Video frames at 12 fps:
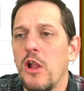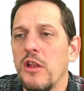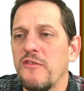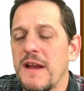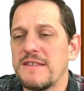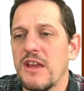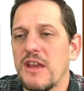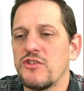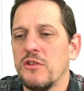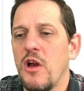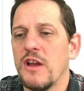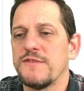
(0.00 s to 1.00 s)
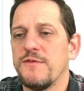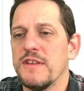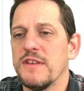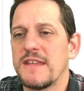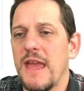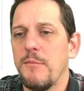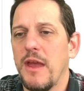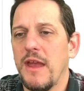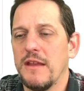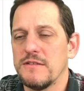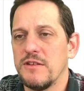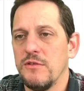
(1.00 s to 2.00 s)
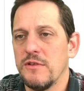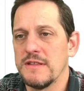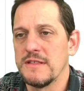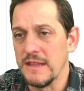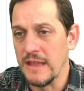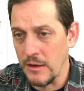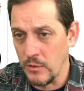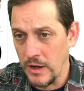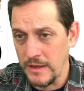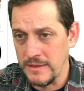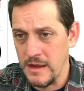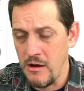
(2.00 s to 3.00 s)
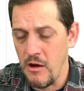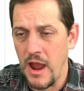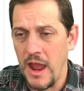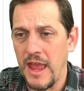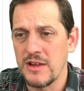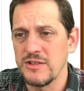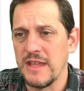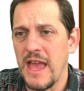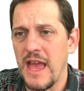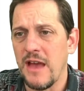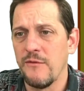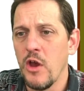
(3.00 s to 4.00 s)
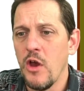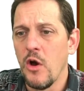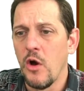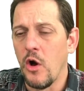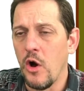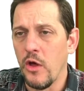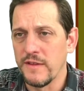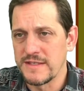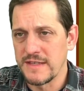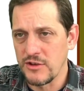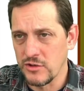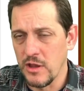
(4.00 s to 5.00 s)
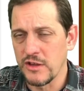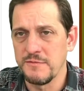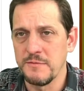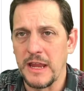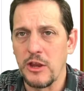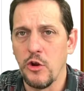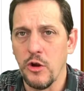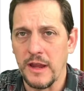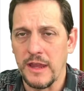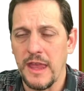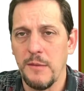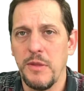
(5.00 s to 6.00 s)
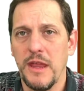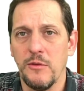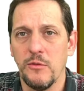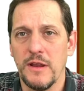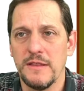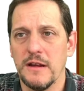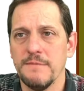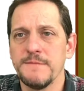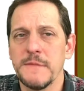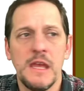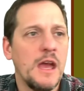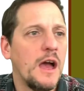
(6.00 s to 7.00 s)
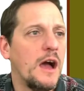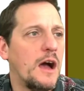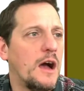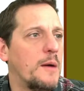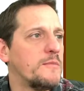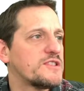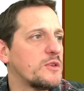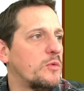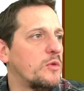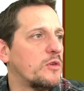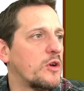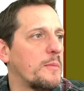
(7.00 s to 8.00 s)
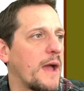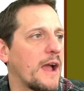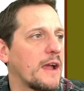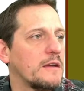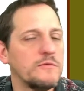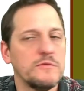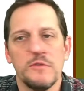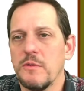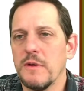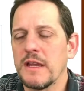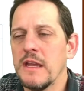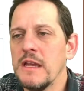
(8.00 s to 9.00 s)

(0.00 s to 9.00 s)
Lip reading: of my session logs for this campaign. So you can see that right there. I actually have all the session logs for my current campaign right there. So we'll go back real quick.